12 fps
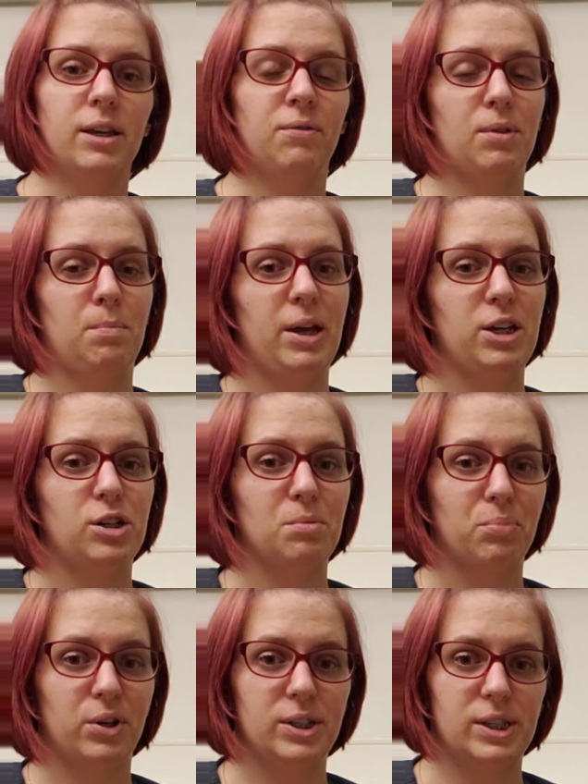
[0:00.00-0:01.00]
if the patient
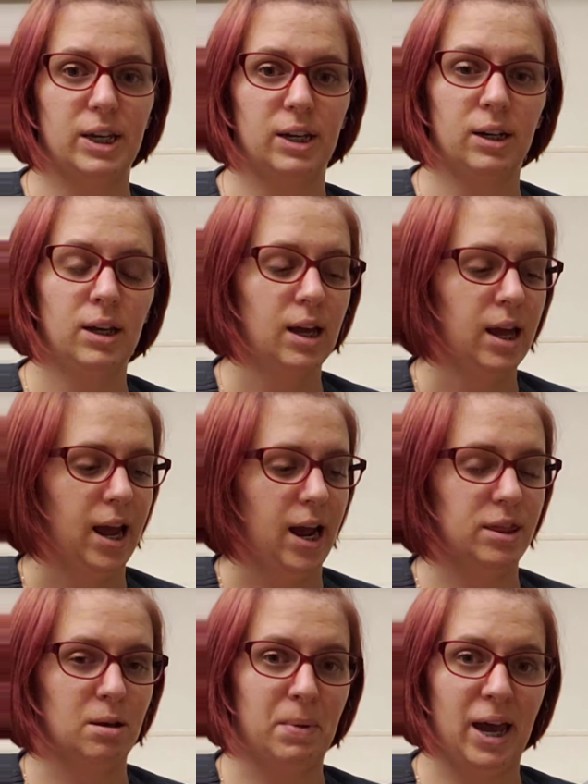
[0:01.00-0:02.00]
breathes in
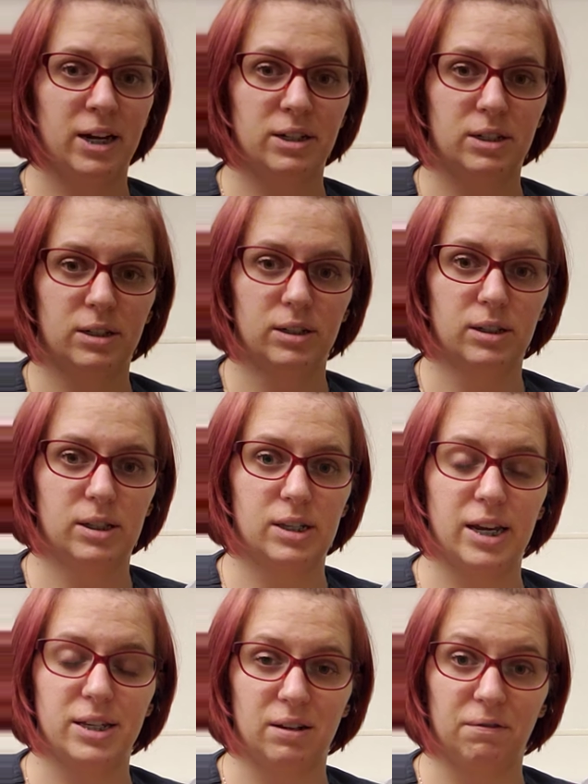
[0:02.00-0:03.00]
and the bag
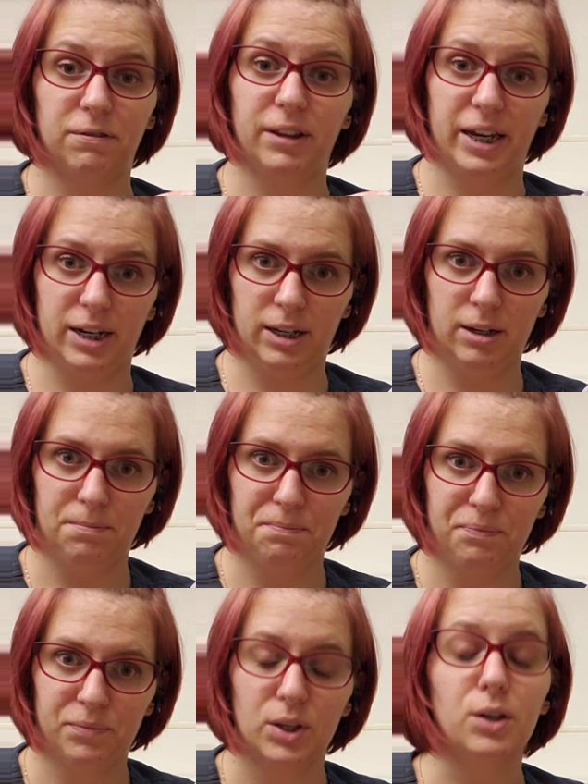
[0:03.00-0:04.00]
stays inflated,
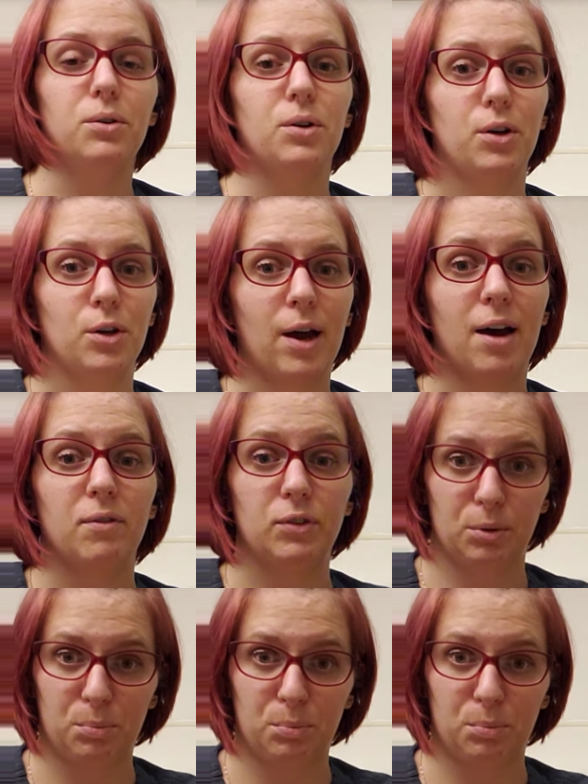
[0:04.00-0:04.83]
you know you have an